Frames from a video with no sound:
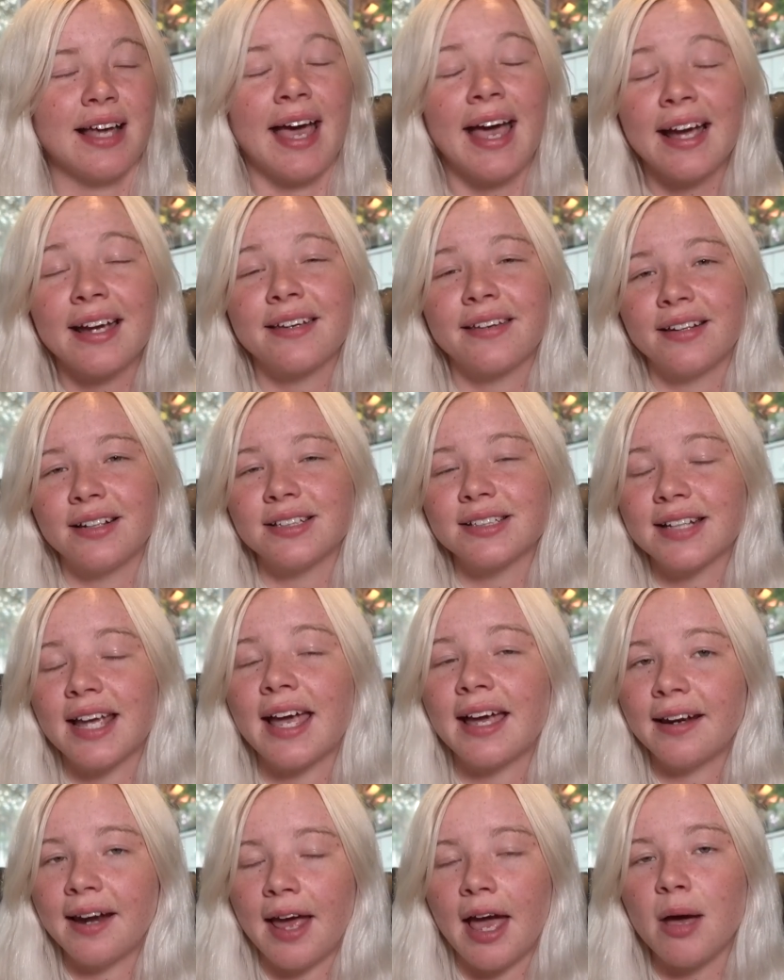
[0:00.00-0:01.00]
accidents
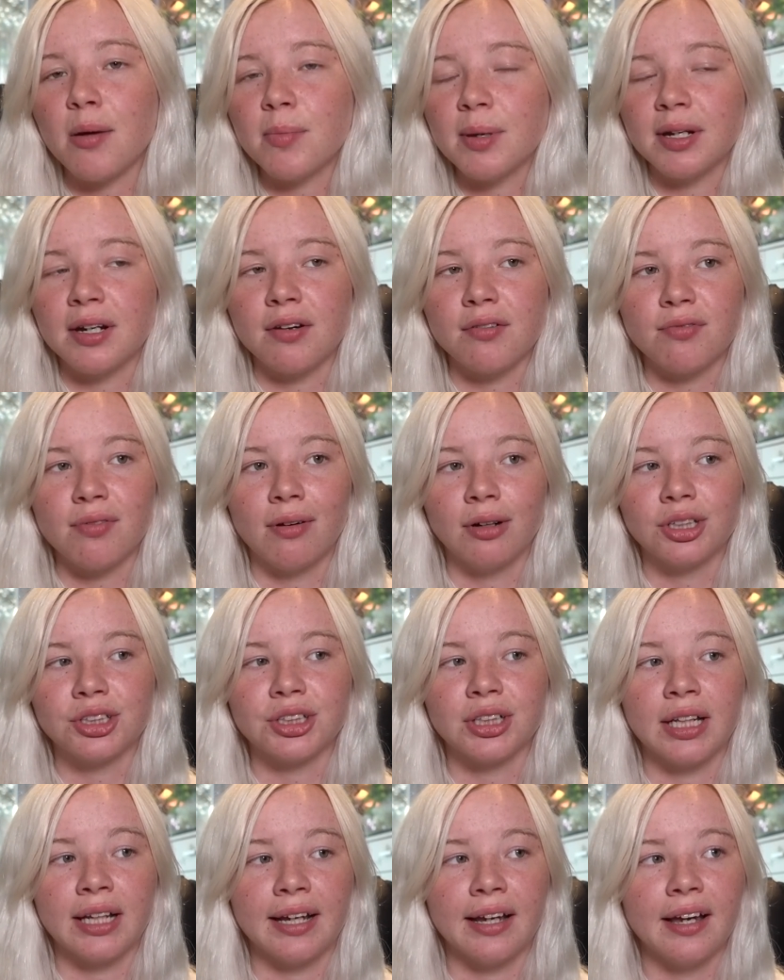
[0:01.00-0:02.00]
can happen,
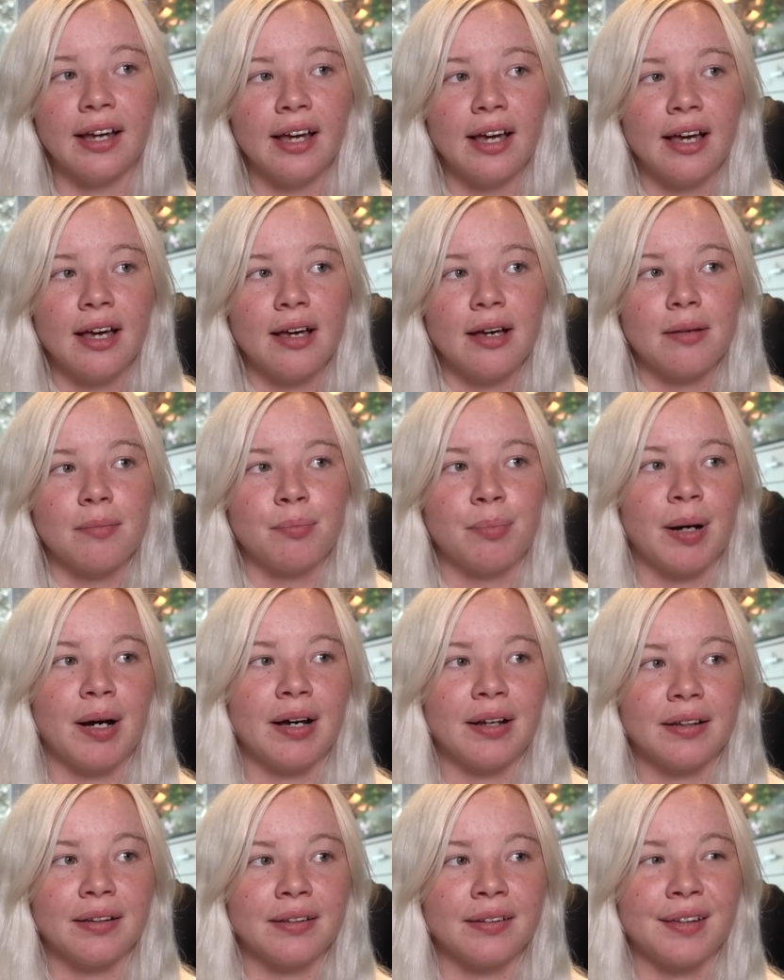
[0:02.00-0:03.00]
unfortunately.
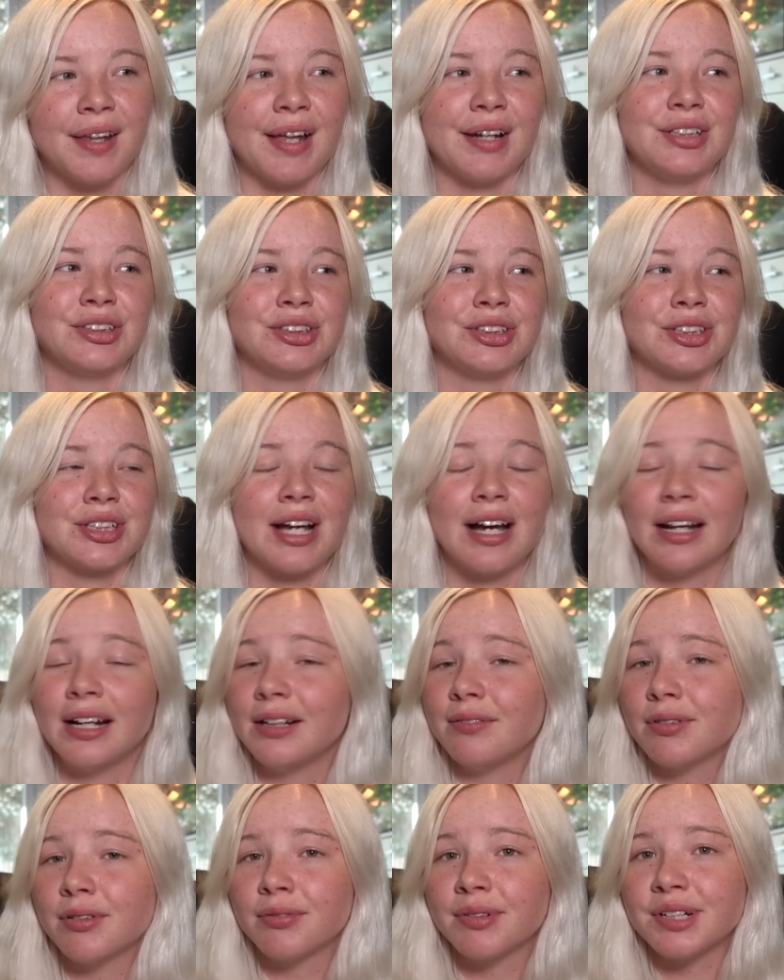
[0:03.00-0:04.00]
But that's just
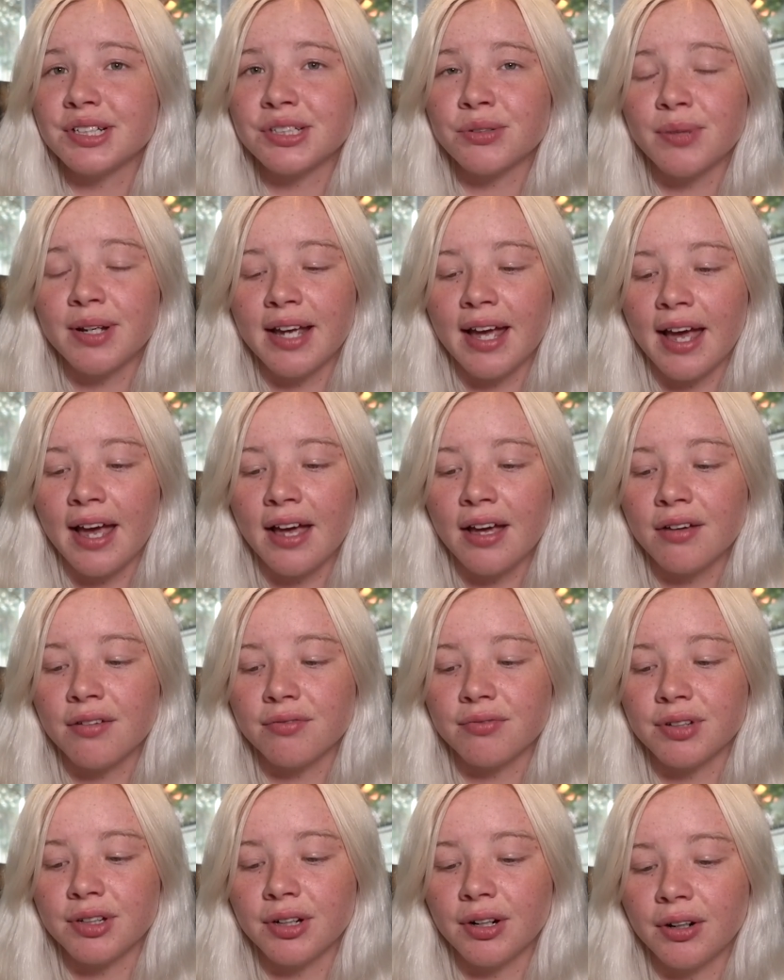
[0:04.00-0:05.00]
kind of a risk we
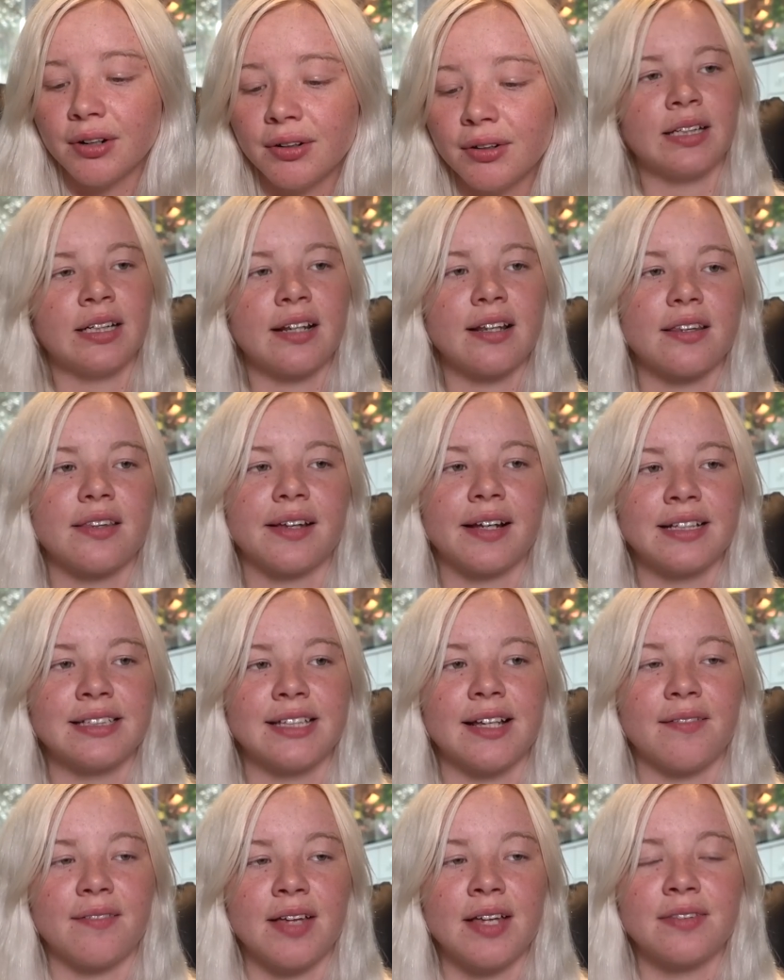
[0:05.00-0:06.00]
have, you know. Another thing is
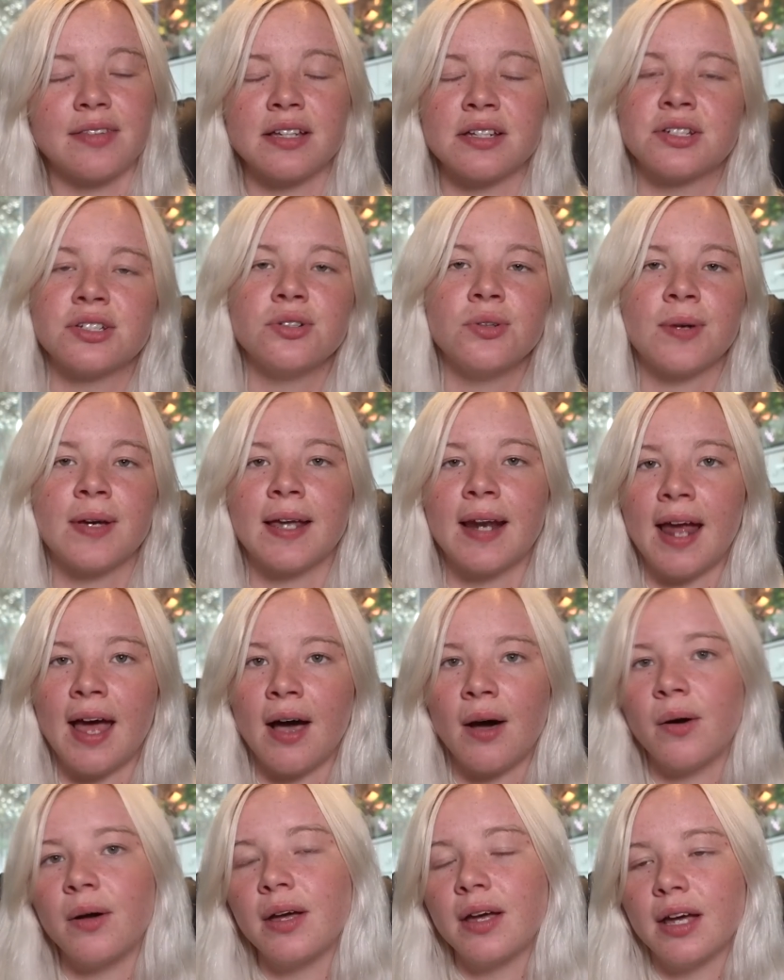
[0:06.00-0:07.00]
that if they do get
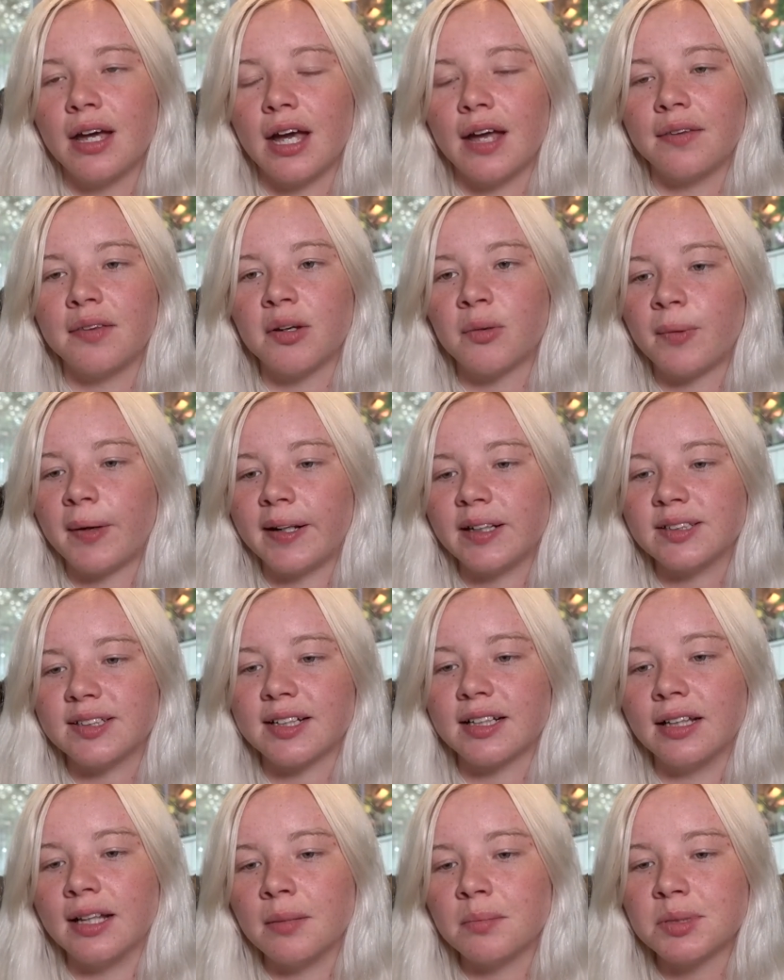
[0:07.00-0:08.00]
out and their wings
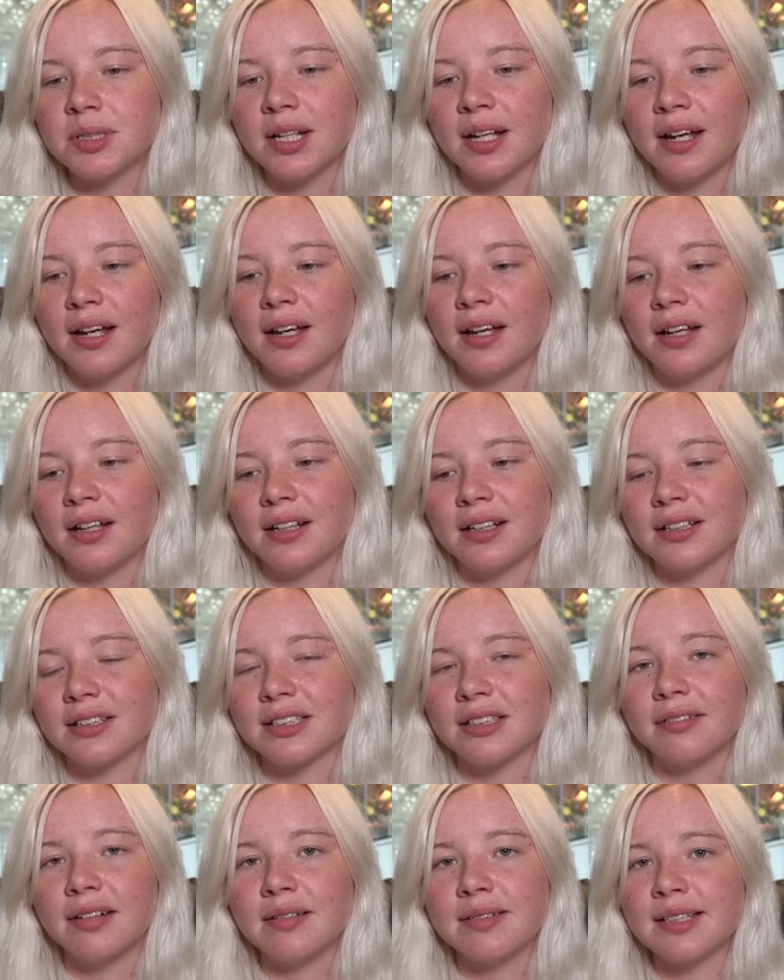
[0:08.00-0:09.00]
are clipped,
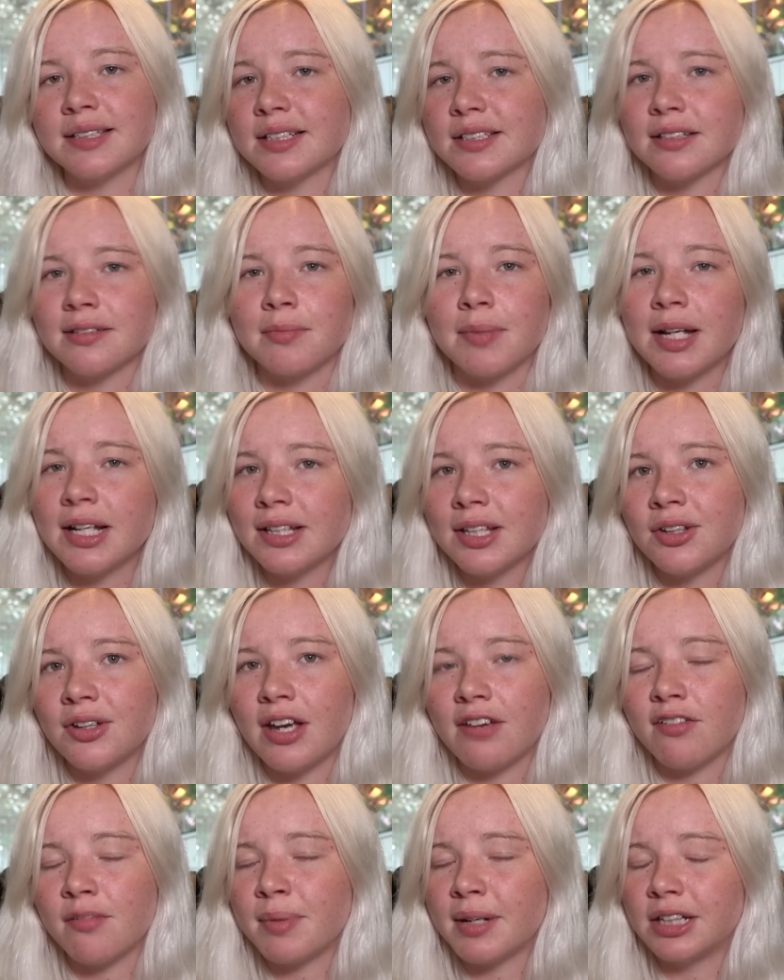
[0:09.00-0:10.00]
sometimes it doesn't mean that
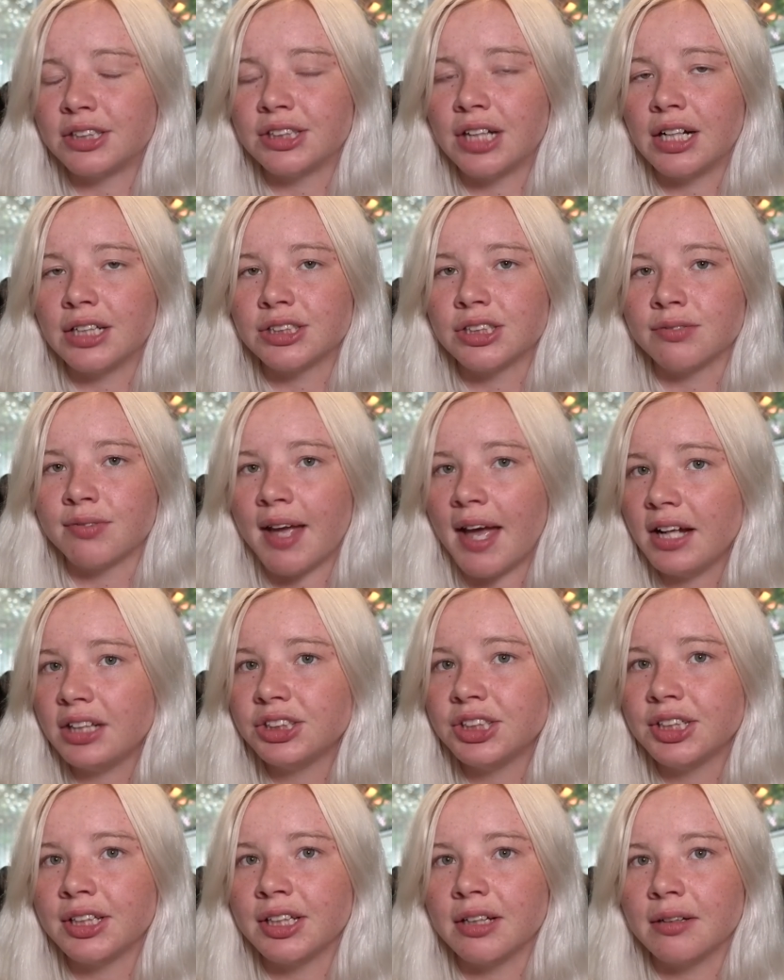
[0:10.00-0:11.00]
you have a better chance of
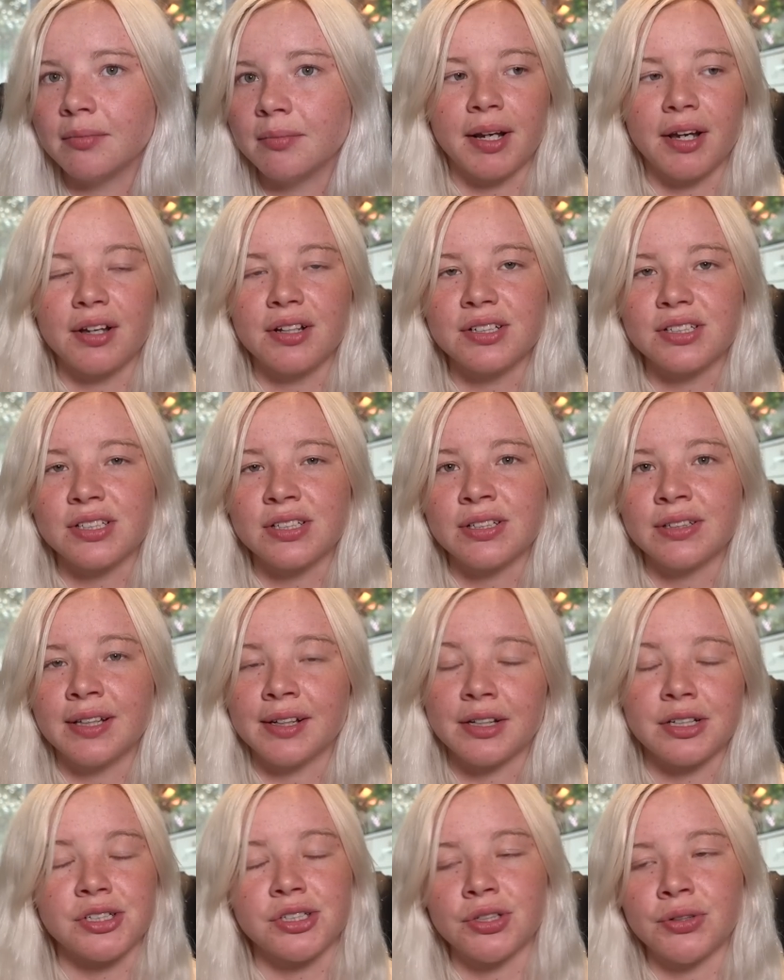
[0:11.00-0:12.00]
catching them, because they can